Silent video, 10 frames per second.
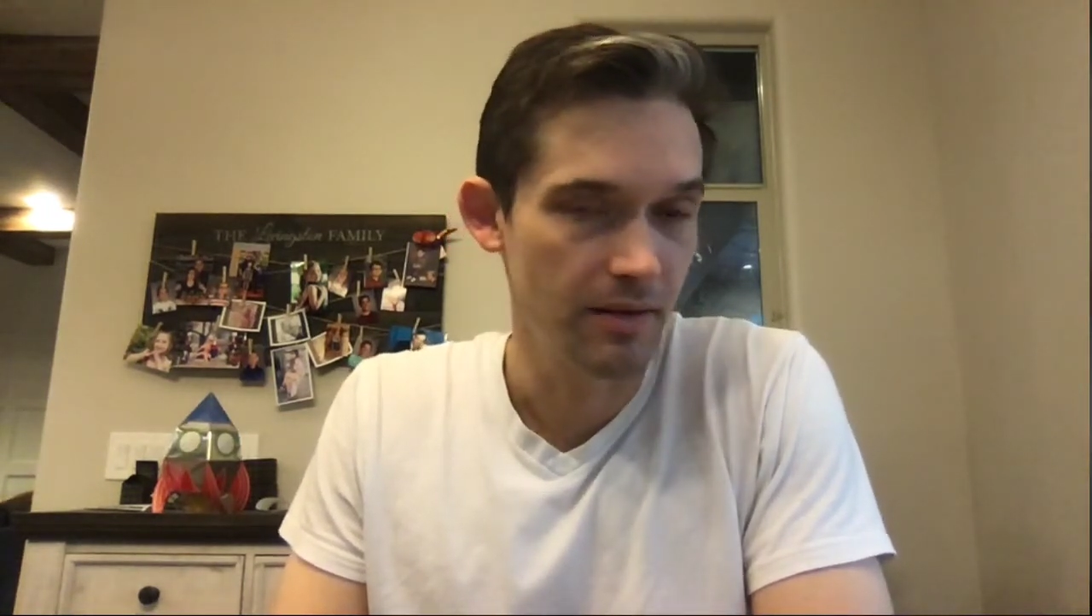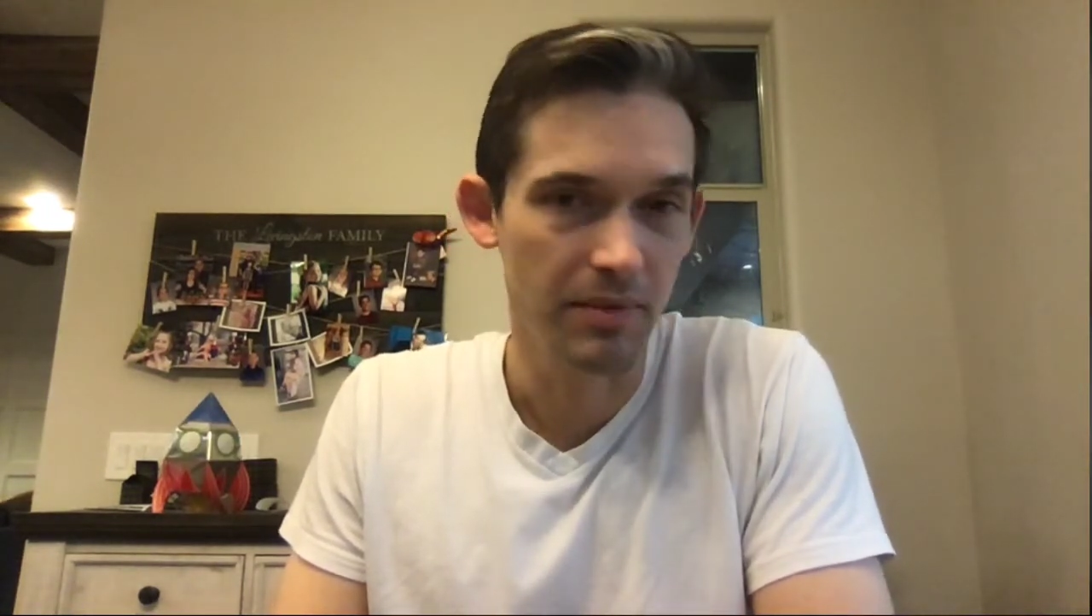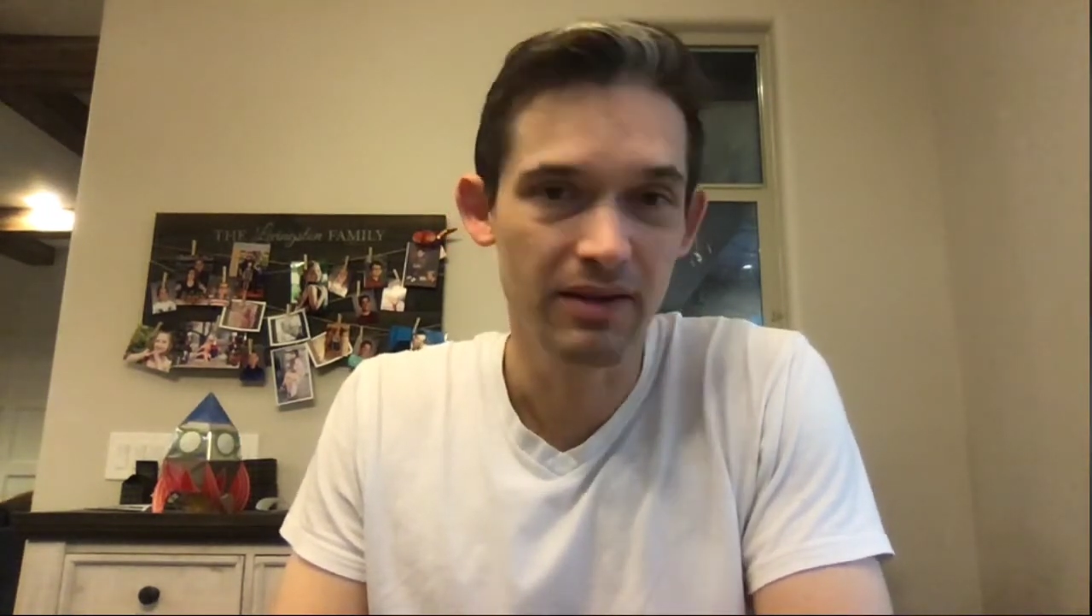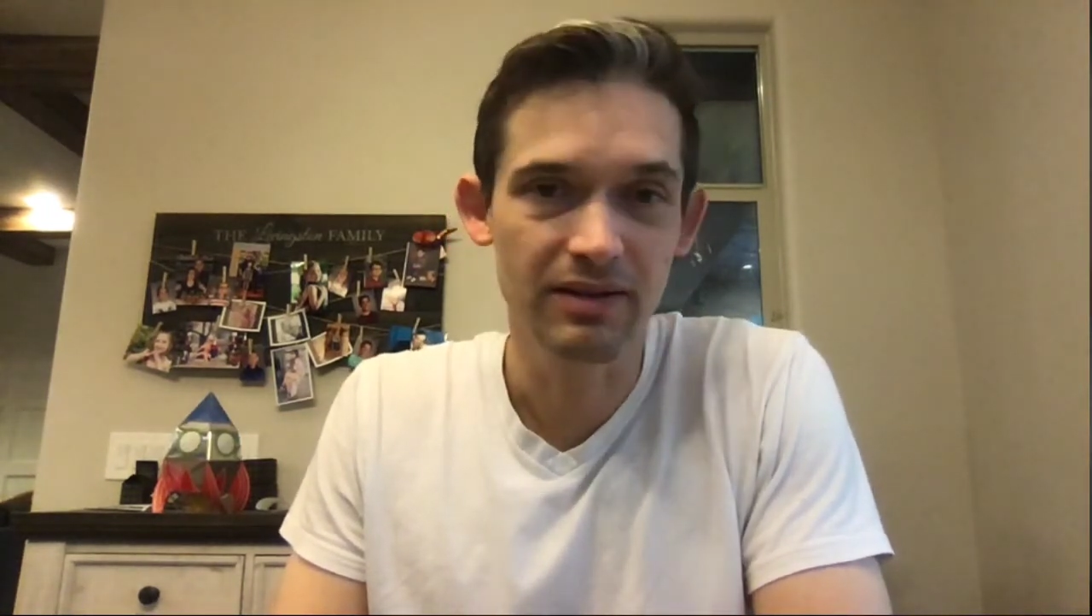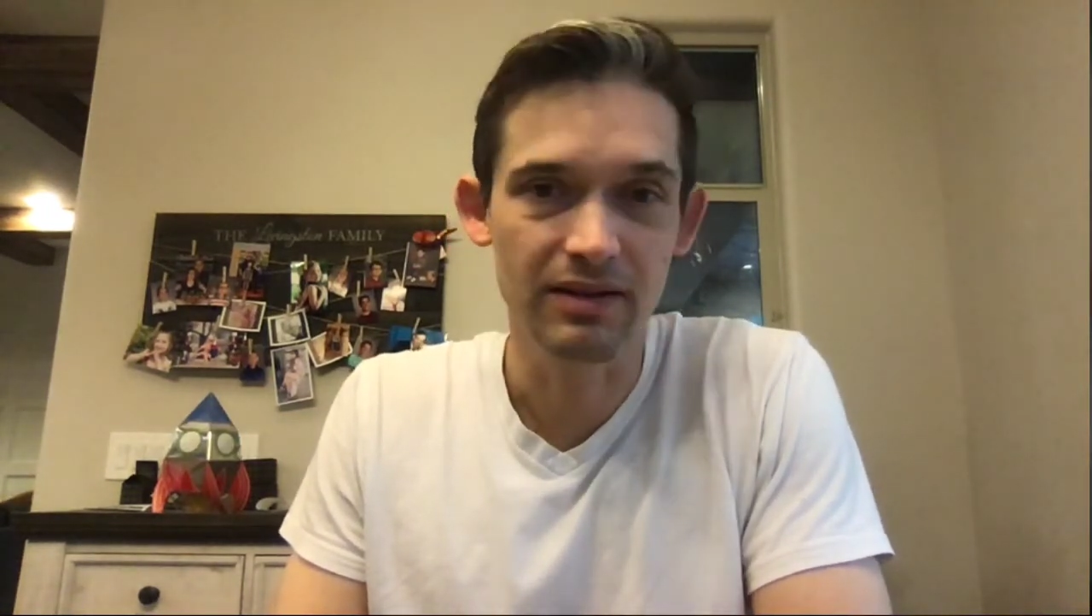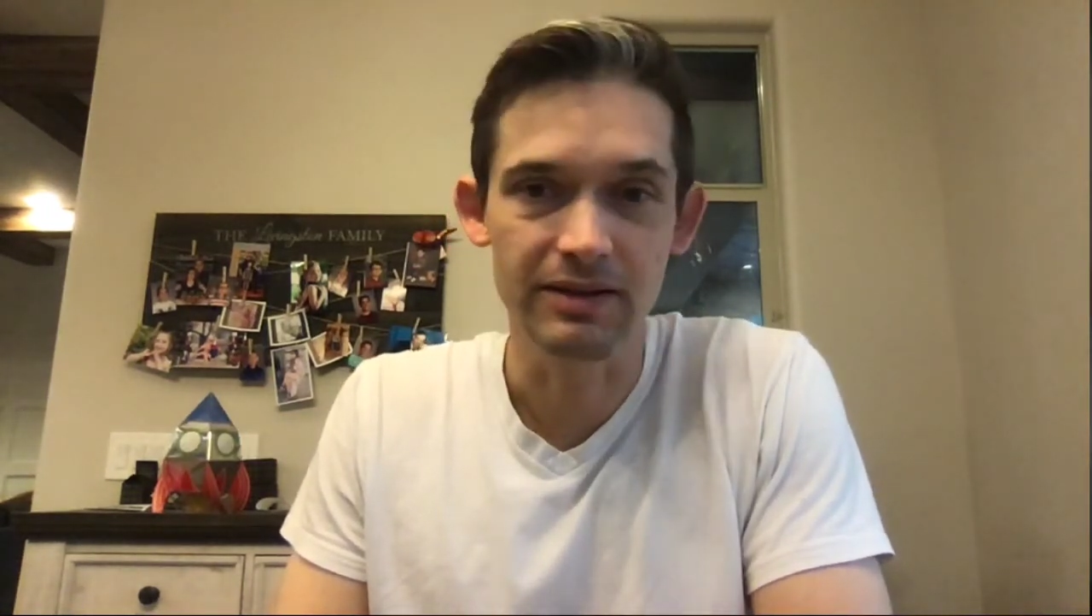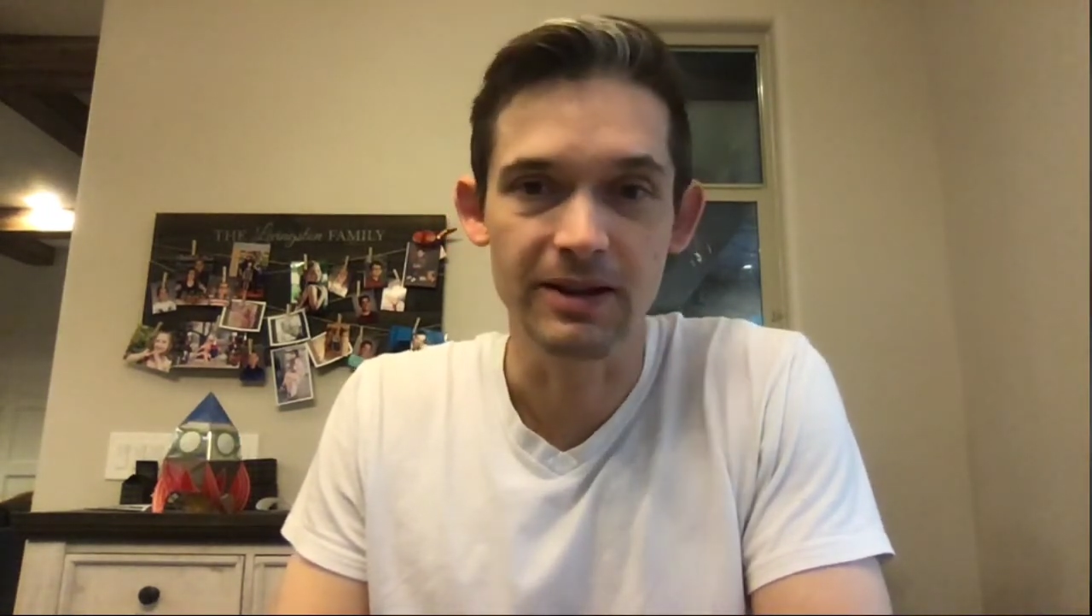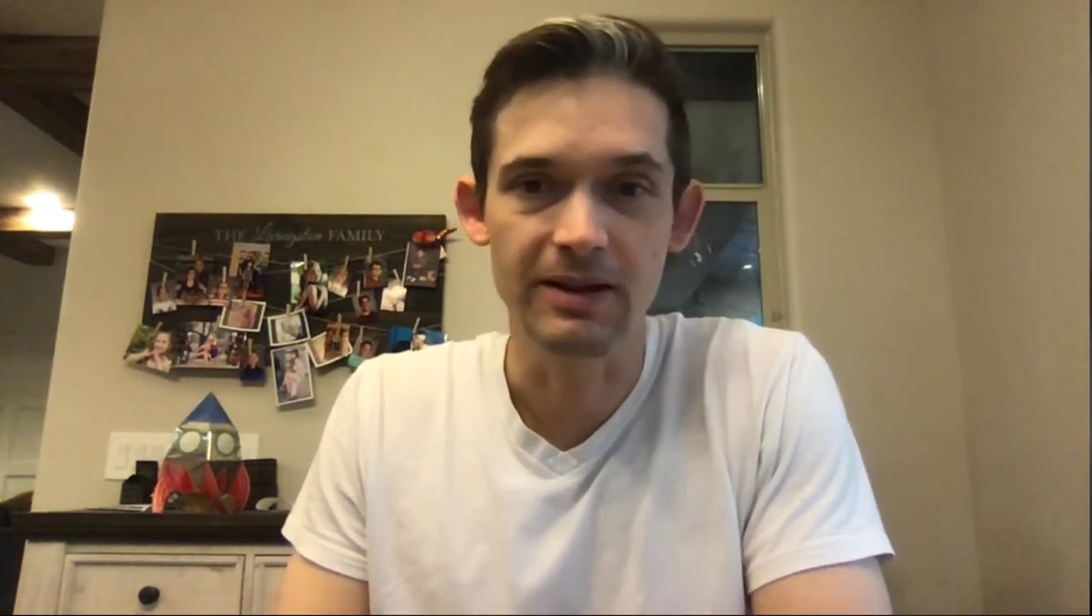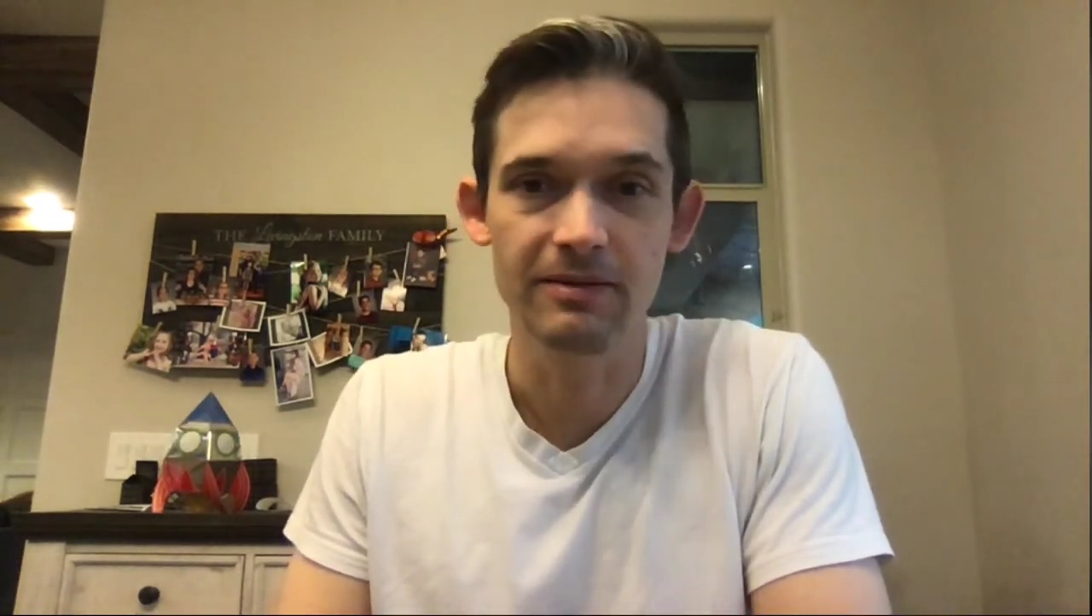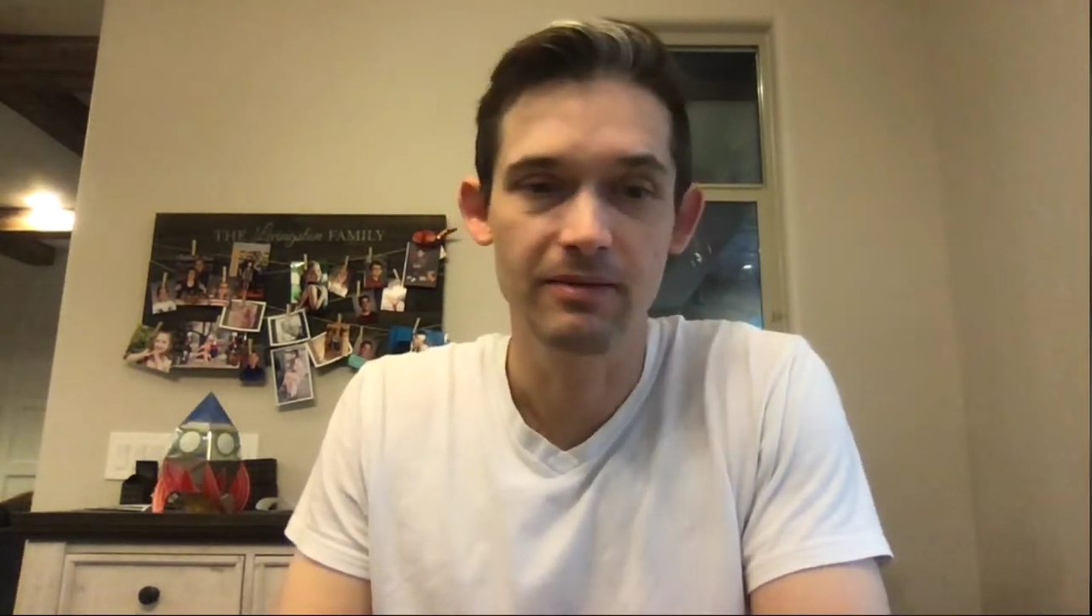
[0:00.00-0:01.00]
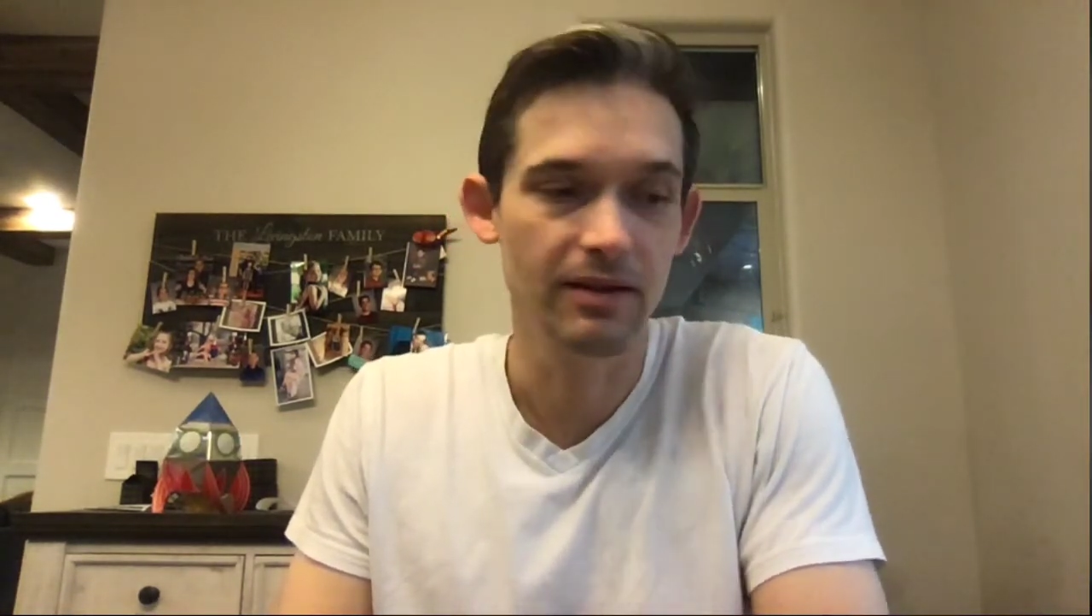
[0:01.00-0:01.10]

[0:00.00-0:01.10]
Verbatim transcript: basically